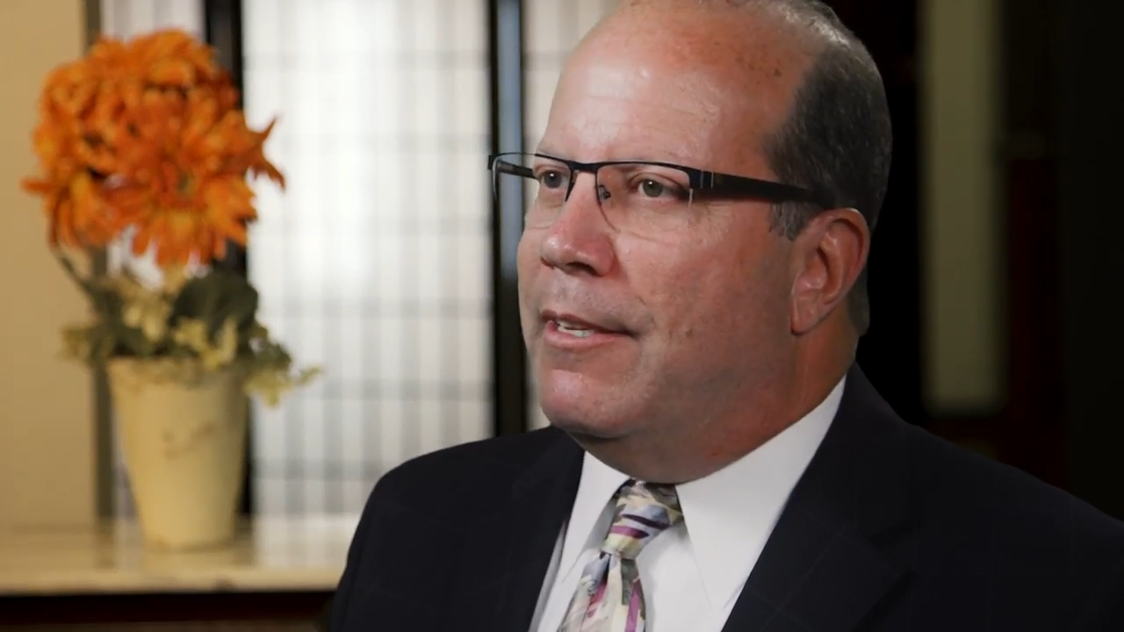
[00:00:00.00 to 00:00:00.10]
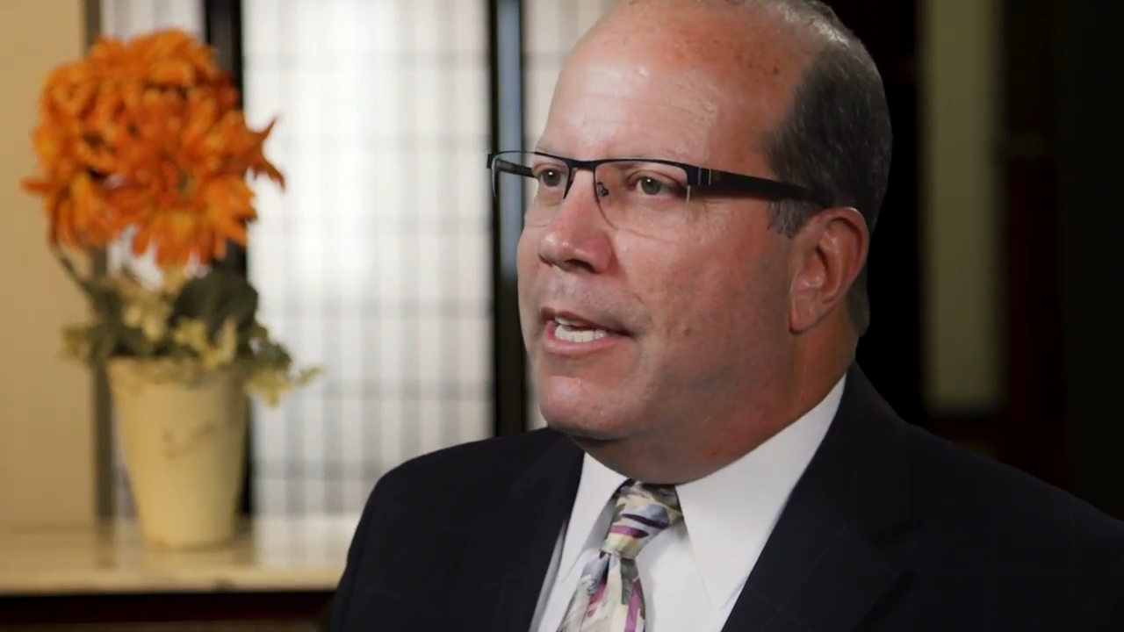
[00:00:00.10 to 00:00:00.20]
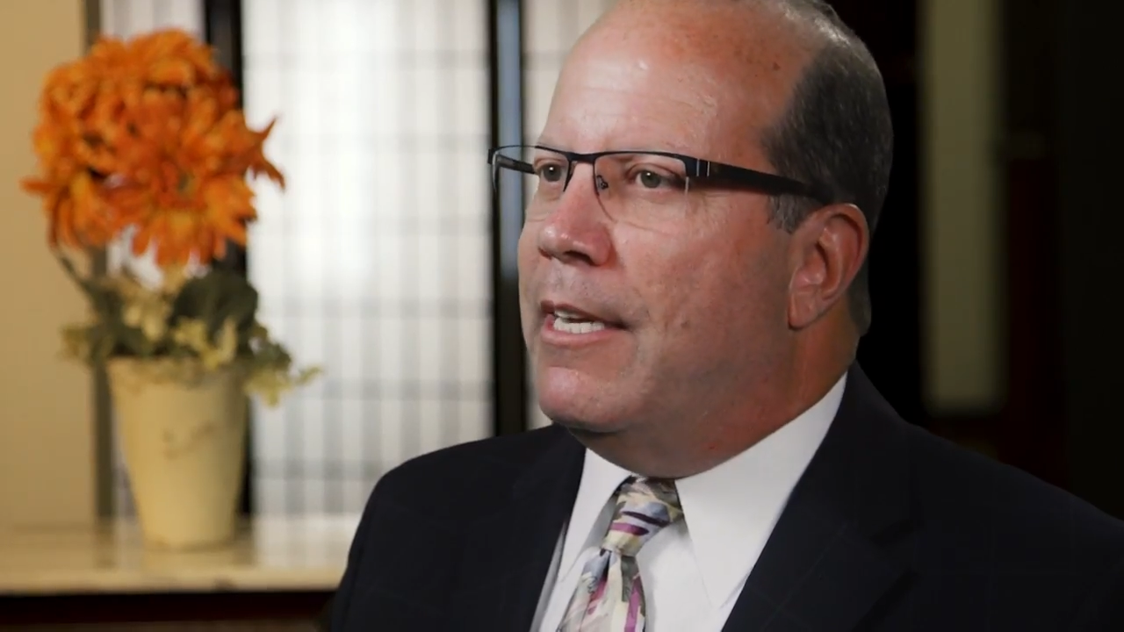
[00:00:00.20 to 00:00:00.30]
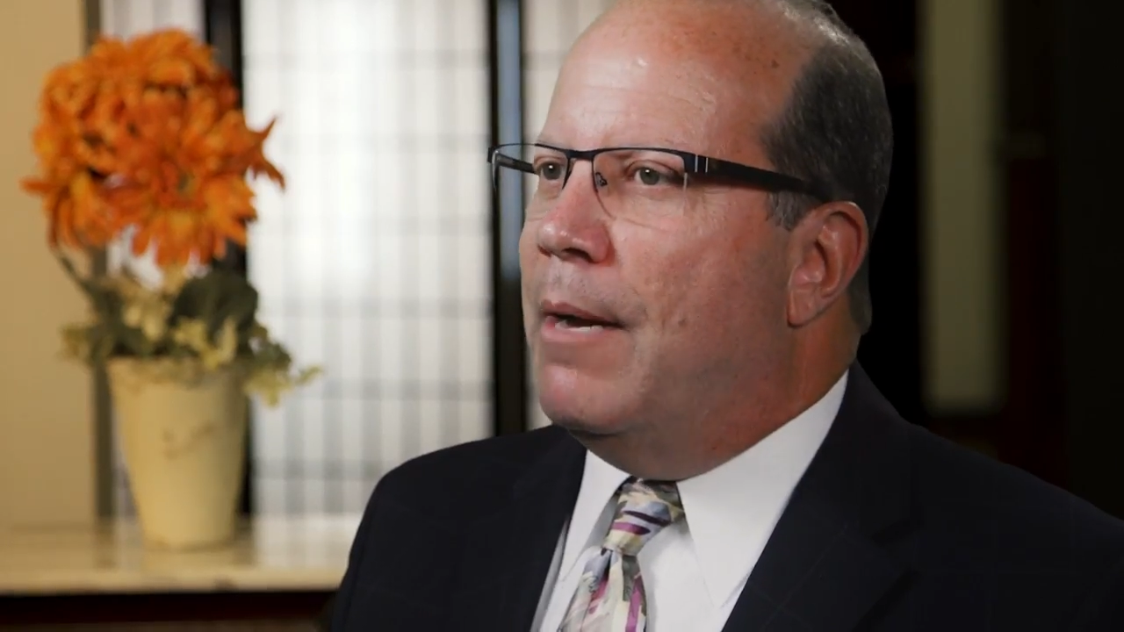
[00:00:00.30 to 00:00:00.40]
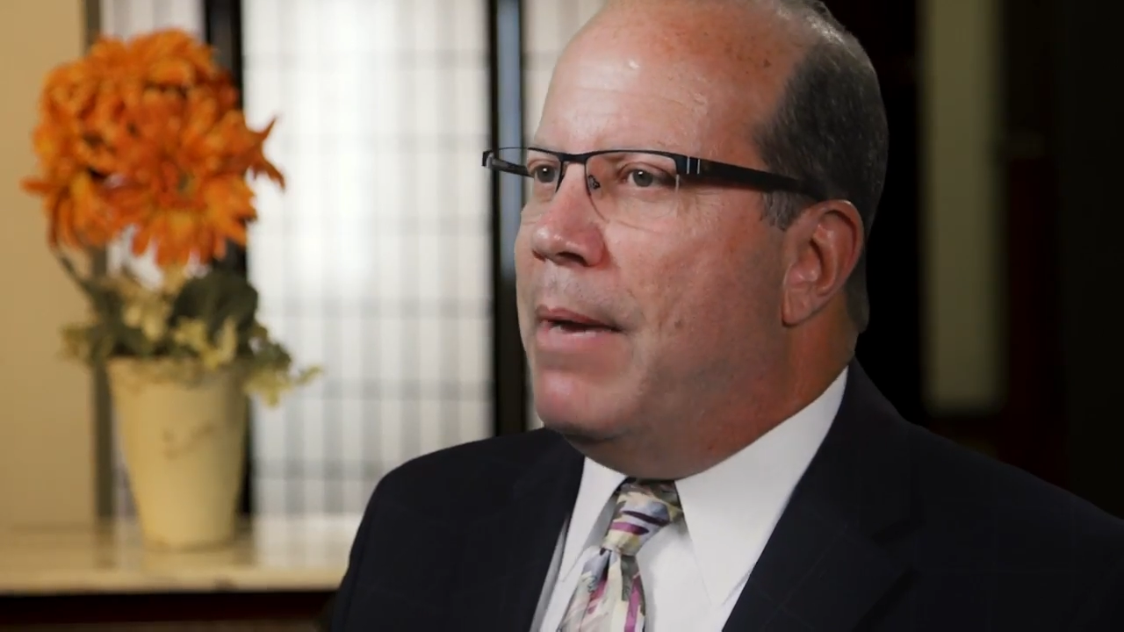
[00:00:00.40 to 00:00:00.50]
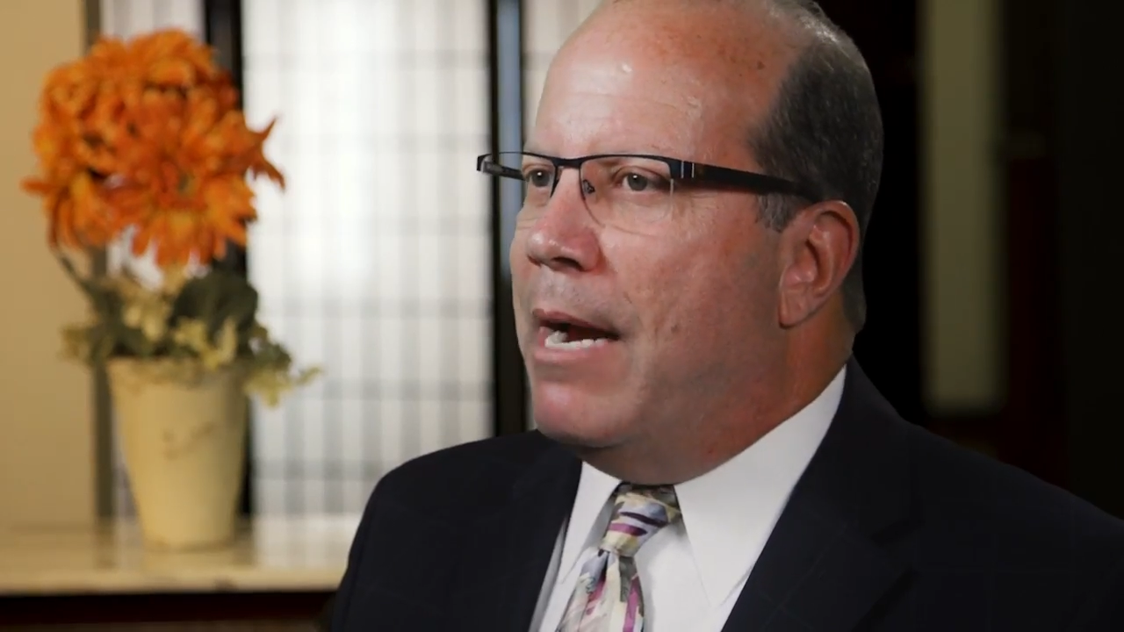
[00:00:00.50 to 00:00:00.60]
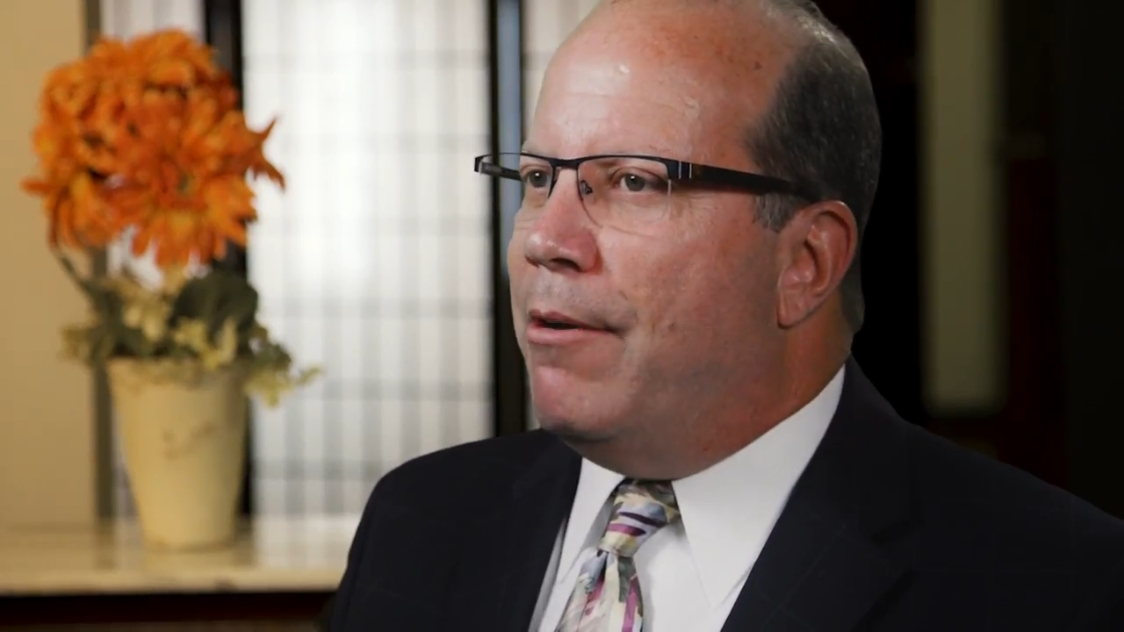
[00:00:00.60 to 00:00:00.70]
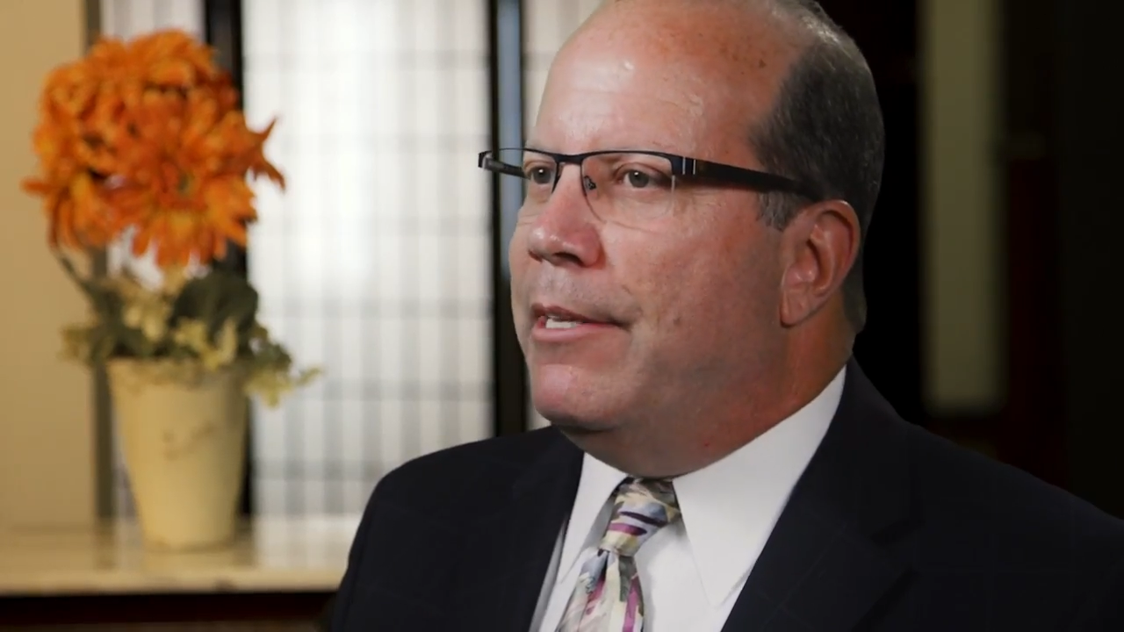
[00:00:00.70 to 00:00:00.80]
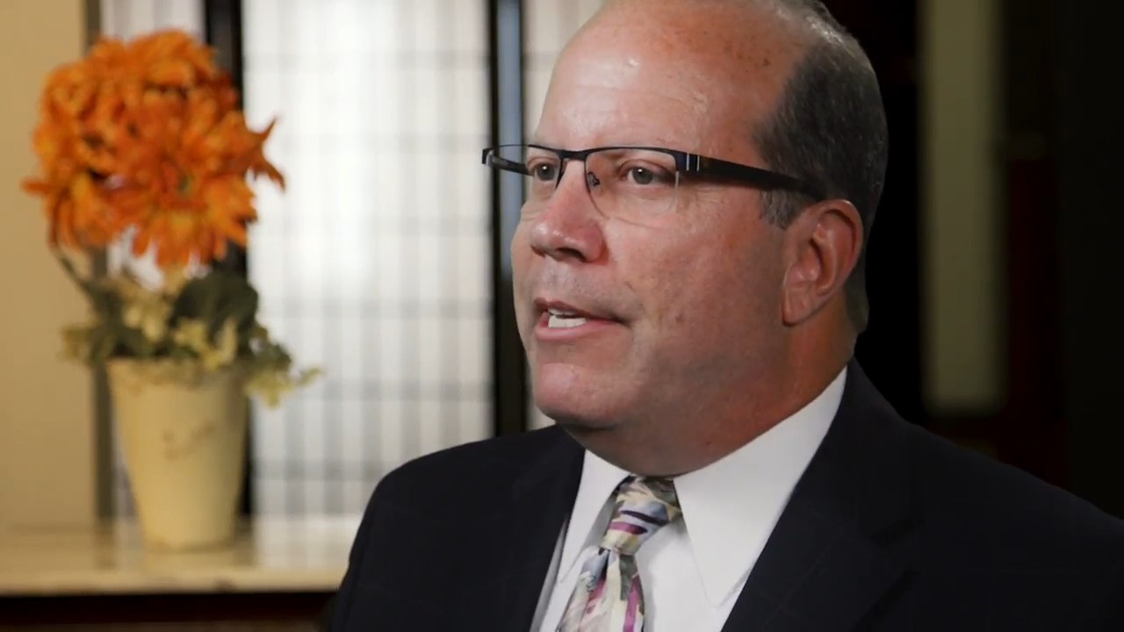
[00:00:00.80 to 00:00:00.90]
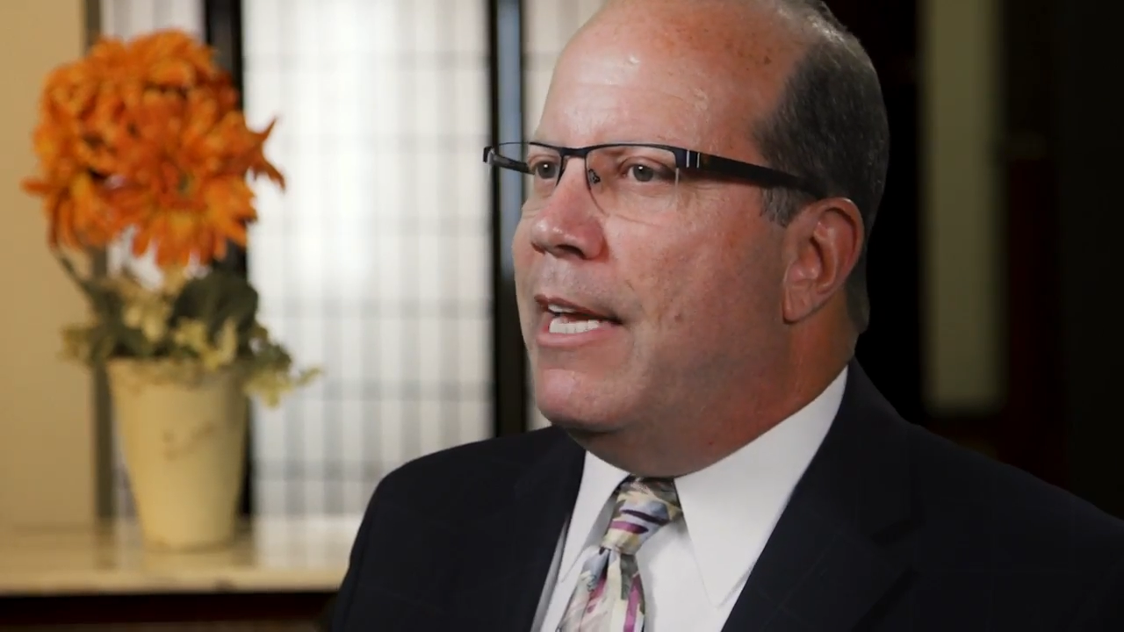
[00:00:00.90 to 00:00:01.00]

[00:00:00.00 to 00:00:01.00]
then got married,